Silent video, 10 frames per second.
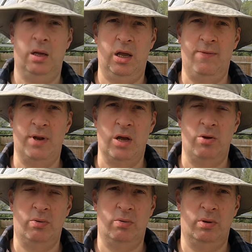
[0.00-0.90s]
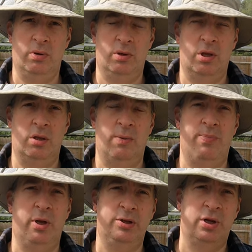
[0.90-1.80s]
Even though the
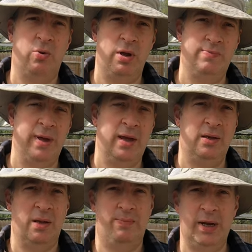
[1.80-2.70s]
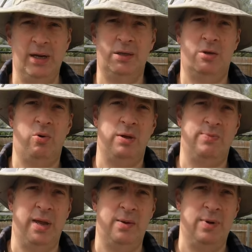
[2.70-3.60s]
pods are quite big and the peas are quite
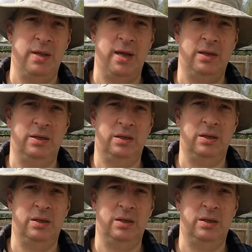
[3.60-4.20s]
big, but they,